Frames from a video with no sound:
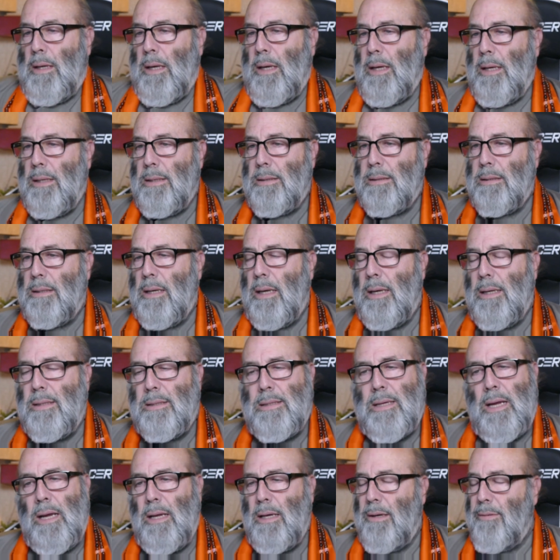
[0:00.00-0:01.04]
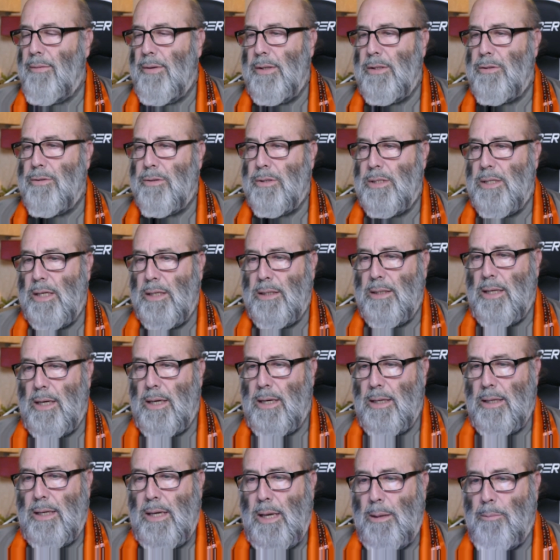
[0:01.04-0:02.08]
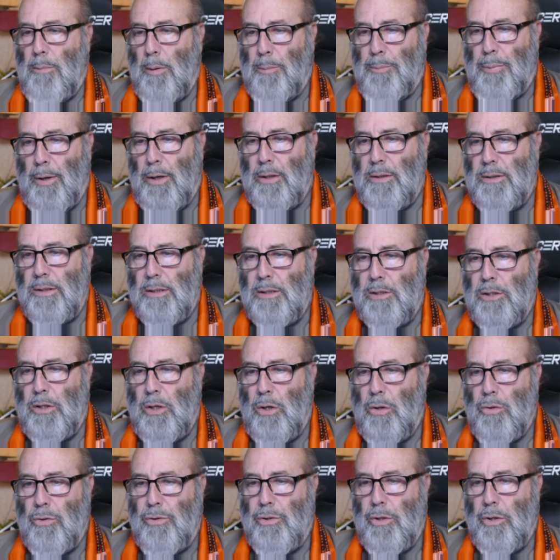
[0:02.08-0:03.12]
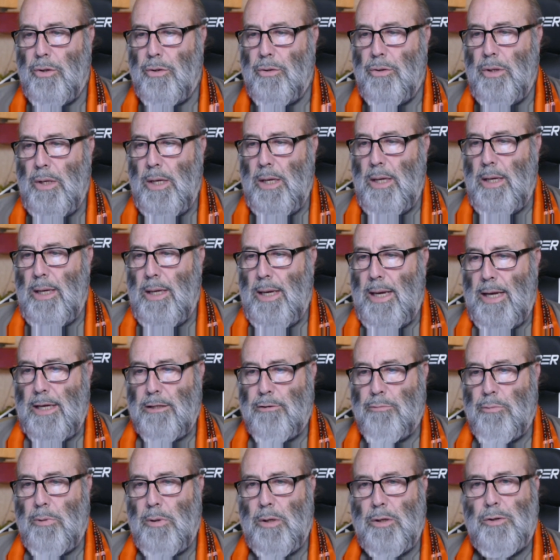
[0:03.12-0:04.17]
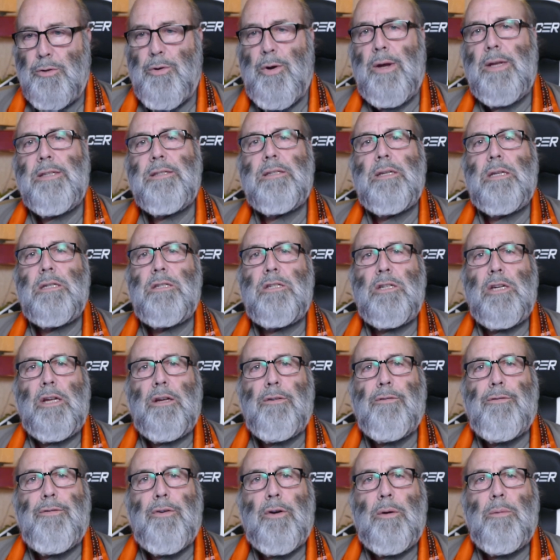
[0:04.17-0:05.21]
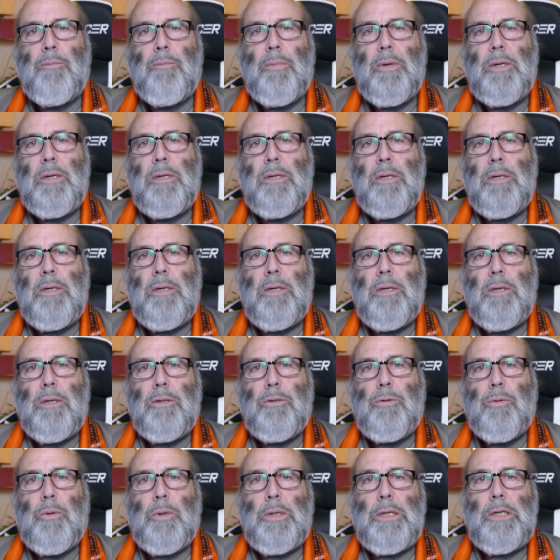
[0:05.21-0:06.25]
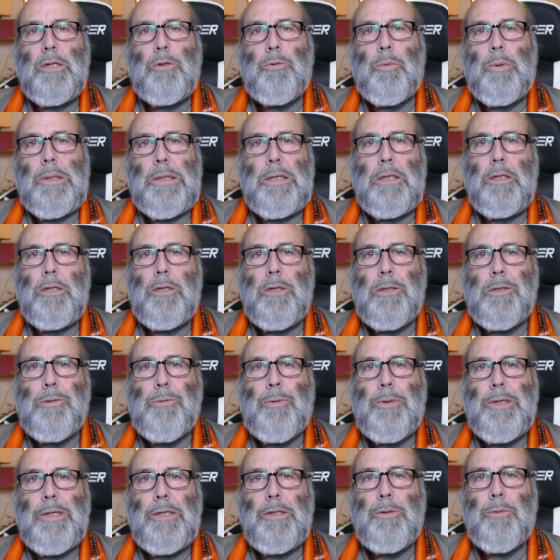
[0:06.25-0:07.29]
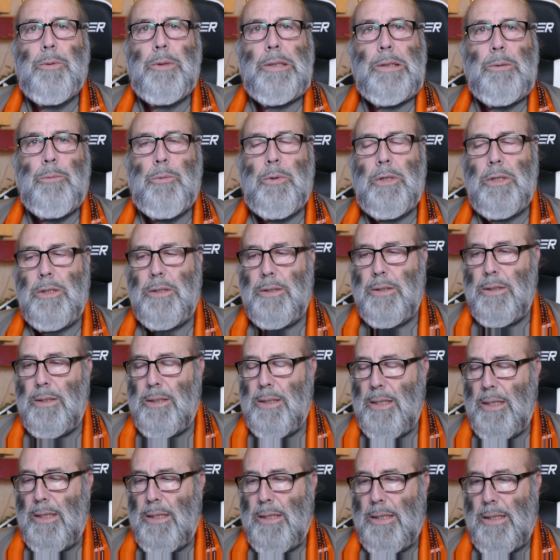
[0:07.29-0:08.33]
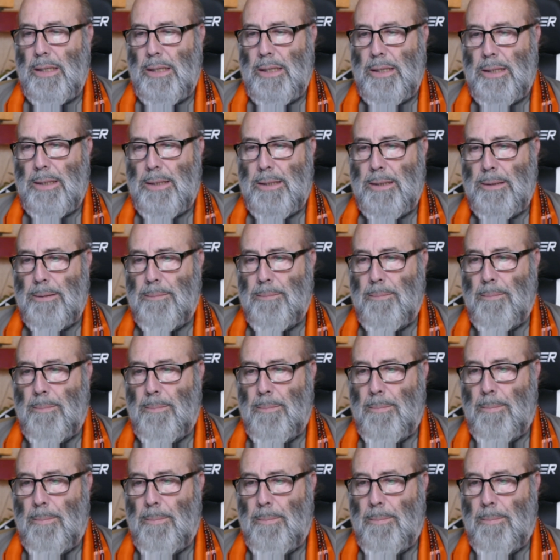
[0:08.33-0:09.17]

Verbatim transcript: it's, it's kind of interesting that I came upon this Gosho as we're transitioning from 2020 to 2021. Um,